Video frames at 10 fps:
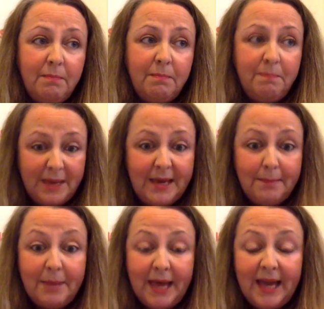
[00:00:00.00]
be
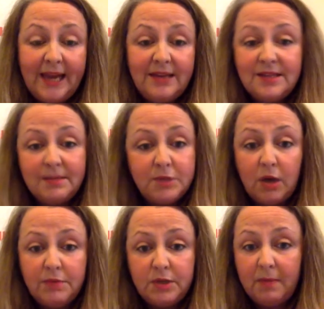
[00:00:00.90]
in pain.
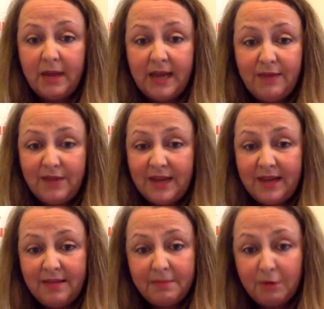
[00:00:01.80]
Sometimes you might even
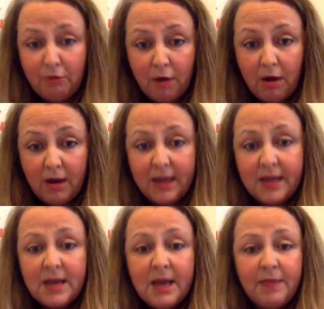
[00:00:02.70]
hear them cry.
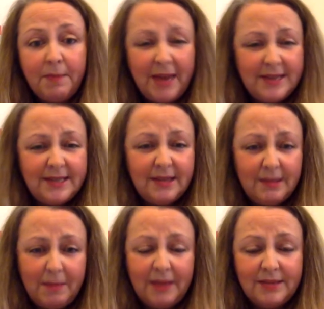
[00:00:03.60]
The pacing and
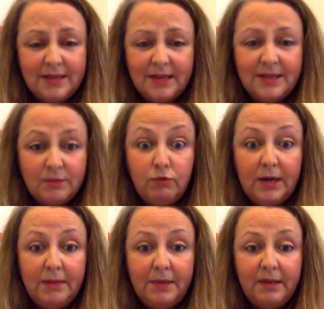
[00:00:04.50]
the panting is a
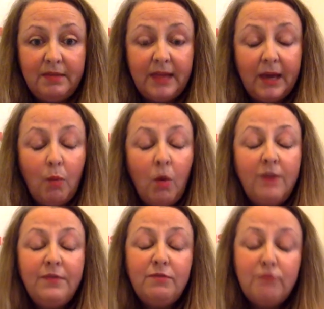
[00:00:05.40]
really big thing. And one
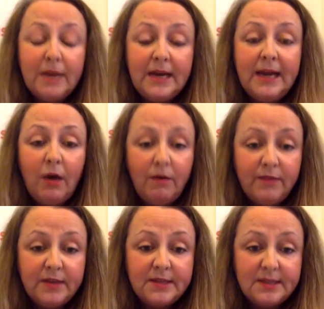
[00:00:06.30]
of the really
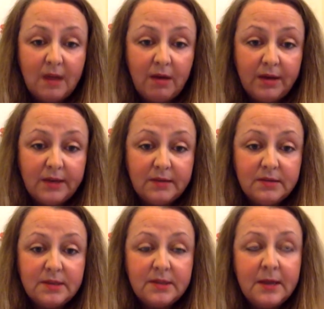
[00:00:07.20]
obvious
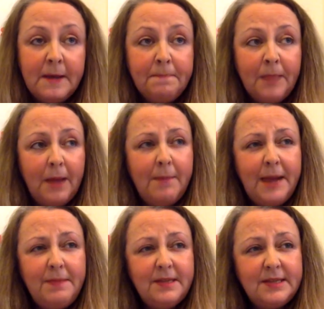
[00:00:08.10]
signs, and
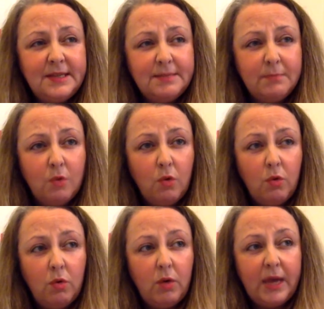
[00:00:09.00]
maybe this is
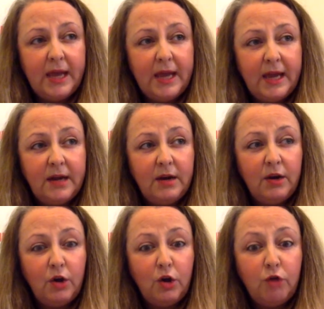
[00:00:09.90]
more
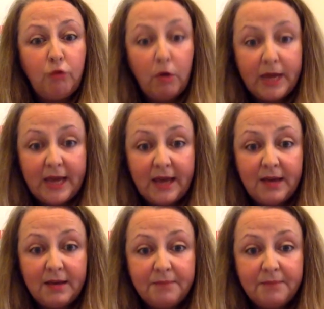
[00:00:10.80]
in chronic,